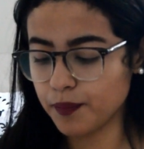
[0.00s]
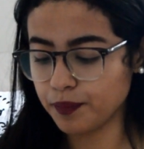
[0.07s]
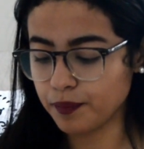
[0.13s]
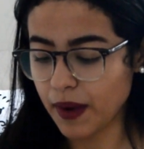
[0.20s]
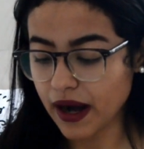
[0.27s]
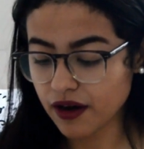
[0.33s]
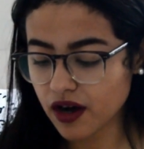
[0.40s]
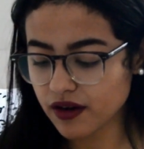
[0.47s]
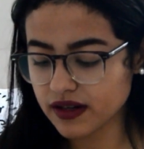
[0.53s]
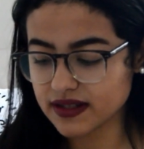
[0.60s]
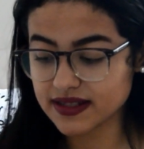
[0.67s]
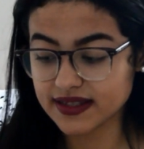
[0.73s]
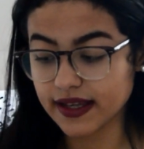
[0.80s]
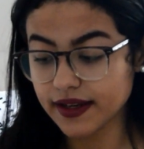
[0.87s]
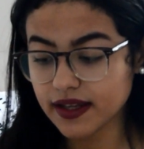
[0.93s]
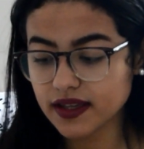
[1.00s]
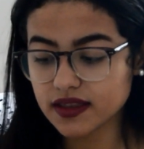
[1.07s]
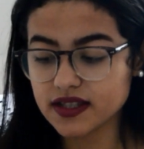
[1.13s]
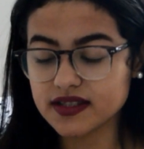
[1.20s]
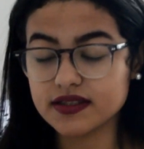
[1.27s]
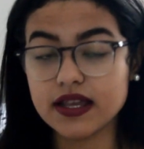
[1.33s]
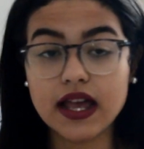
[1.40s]
background and setting,
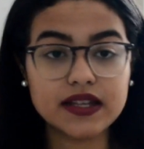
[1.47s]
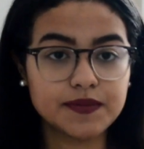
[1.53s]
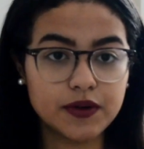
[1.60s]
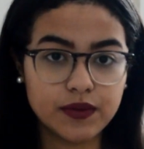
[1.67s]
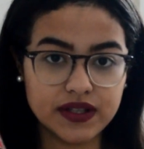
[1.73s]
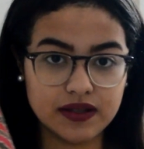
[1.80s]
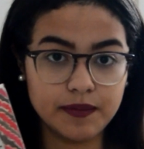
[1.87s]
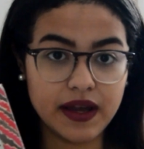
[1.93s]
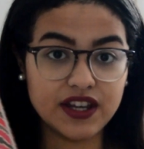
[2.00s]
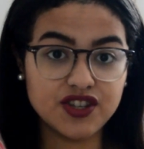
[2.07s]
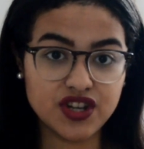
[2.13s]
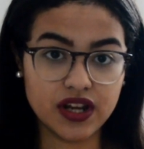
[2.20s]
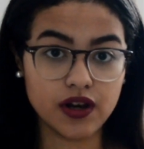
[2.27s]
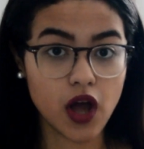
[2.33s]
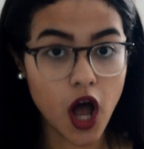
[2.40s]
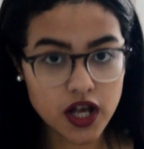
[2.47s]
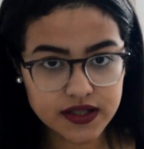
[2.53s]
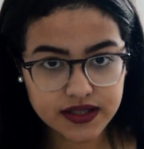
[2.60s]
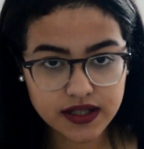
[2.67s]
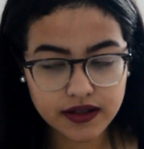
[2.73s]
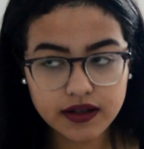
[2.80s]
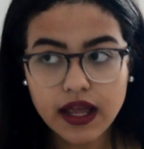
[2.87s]
this has been written by Jane
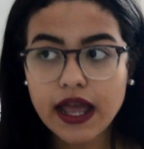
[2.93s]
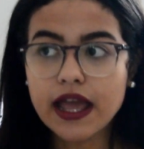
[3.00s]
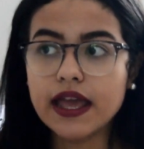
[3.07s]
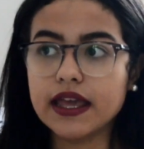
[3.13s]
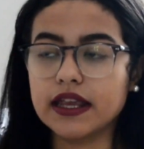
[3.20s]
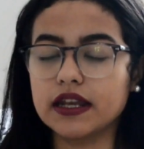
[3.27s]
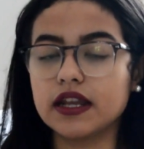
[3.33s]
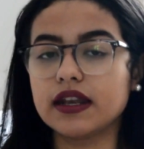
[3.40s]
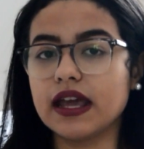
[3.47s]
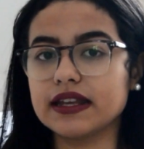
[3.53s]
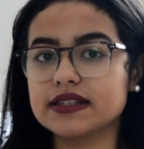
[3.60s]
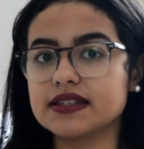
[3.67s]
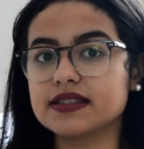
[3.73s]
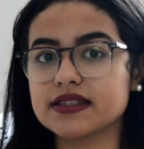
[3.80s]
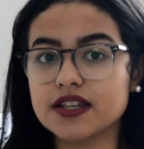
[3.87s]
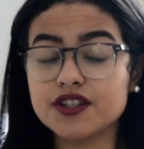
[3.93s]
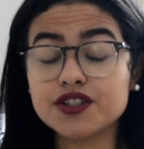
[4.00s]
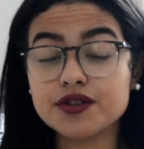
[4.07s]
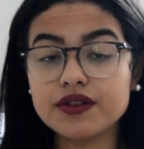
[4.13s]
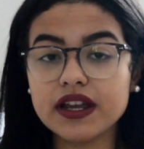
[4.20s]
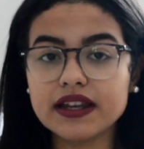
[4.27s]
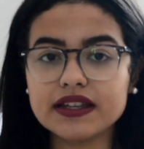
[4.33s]
Austen in the 19th
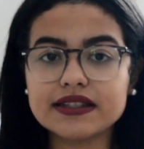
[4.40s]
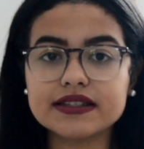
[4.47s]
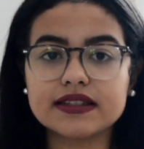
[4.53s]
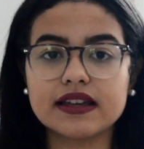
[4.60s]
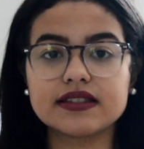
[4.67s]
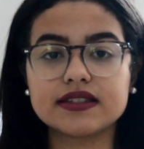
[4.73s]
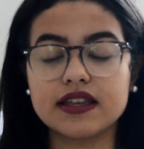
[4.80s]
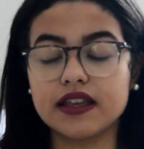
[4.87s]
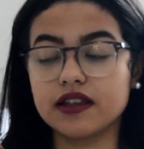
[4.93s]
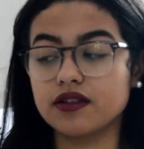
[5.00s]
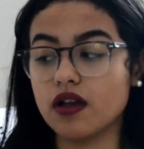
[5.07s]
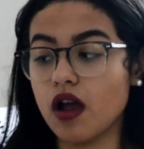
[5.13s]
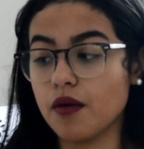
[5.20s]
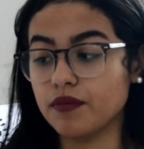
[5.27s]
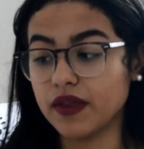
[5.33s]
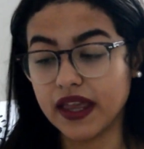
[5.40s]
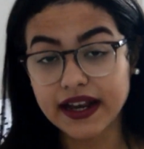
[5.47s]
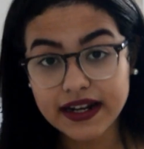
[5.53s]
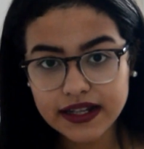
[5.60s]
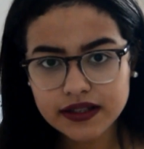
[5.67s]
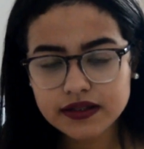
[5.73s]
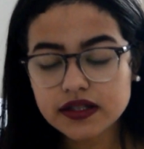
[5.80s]
century and it's set in
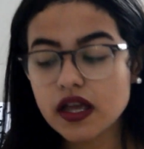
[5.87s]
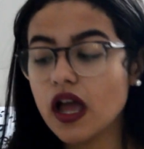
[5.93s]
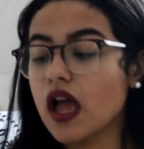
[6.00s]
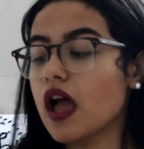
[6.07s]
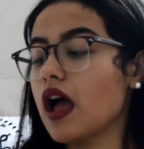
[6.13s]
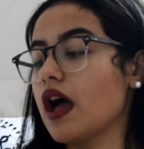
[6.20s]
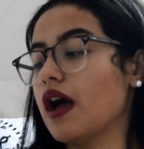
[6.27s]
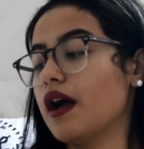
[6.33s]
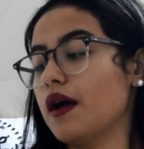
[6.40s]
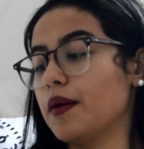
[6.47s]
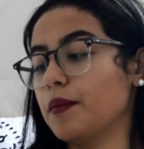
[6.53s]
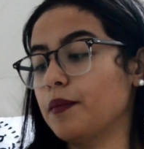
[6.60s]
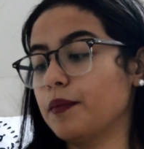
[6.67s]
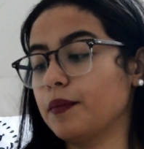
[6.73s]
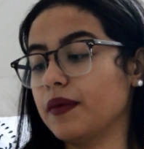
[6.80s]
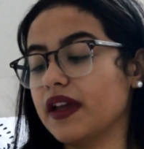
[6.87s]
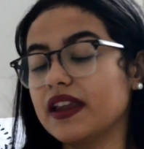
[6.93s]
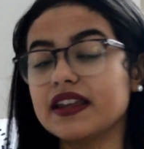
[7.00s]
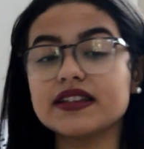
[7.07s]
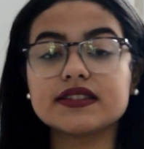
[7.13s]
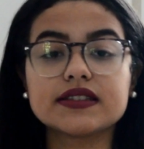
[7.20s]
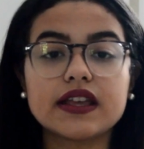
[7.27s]
England. It
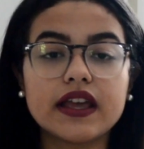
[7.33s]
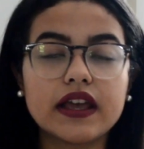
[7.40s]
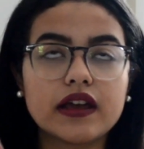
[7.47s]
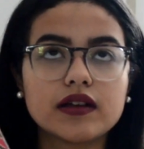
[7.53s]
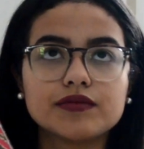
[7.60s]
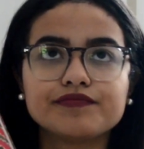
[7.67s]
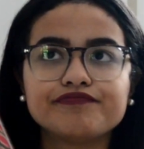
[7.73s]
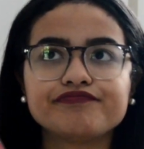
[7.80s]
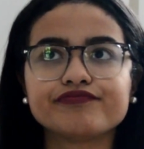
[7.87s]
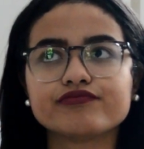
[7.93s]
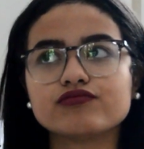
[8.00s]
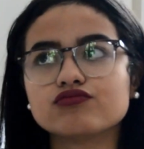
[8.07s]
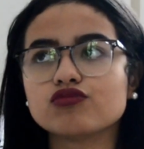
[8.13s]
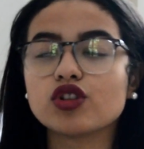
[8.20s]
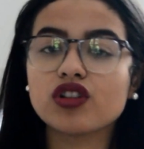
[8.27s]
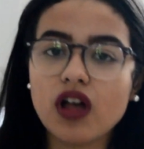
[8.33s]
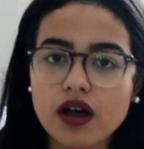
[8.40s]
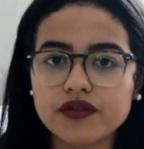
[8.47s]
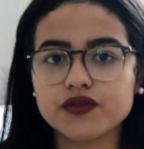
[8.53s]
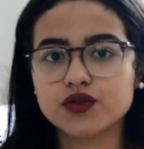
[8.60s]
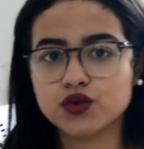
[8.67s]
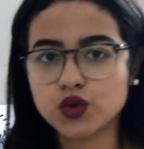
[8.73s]
is a
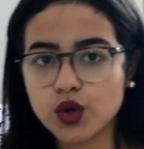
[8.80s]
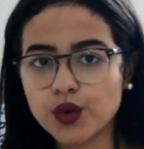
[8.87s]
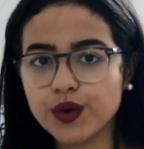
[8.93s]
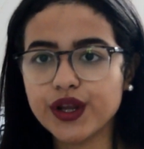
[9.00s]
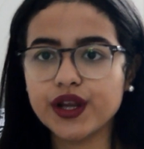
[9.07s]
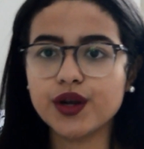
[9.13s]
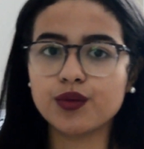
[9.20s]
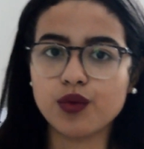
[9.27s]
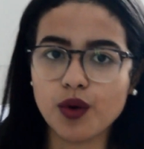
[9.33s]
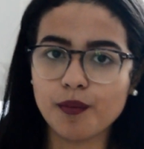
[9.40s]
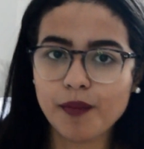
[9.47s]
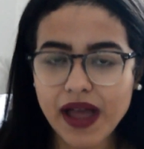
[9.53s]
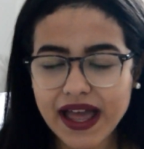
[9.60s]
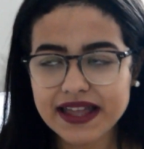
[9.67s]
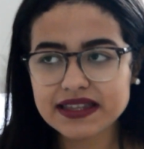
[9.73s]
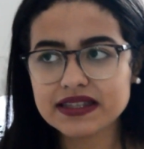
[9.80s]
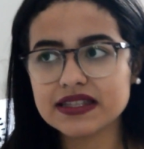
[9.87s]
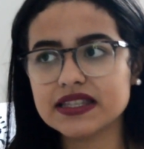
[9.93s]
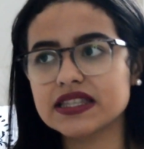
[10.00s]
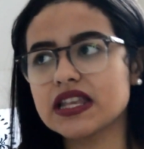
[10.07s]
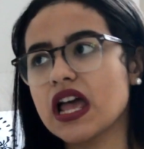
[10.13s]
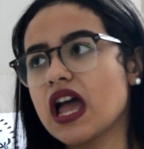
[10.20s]
love story,
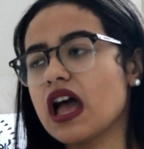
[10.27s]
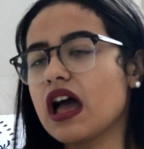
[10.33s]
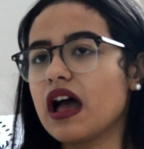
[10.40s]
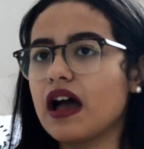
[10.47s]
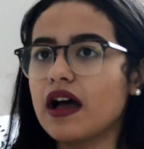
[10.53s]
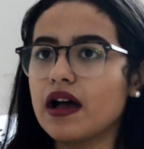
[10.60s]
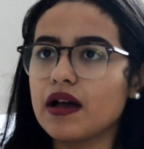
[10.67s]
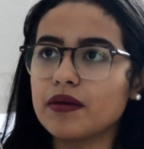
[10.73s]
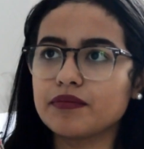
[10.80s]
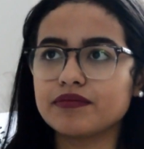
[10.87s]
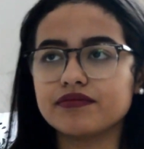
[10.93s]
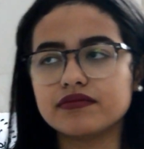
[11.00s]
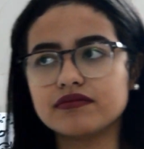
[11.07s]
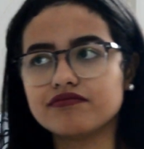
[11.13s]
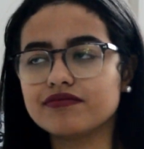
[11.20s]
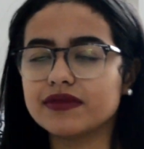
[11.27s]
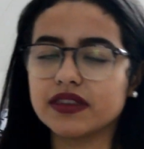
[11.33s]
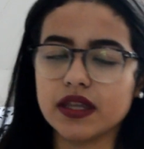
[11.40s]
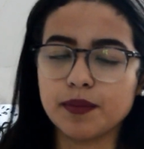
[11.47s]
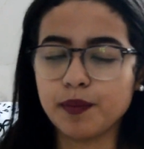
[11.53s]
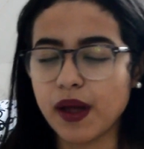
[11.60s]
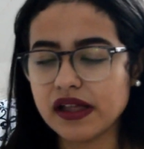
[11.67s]
romance,
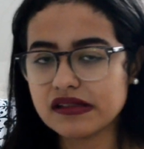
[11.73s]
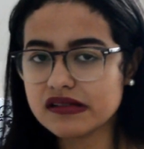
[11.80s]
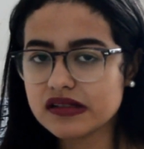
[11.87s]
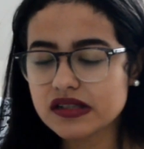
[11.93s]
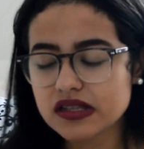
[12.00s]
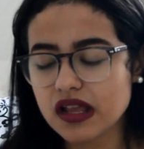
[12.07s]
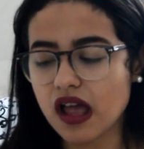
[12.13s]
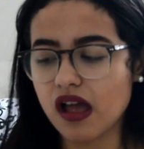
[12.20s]
depends,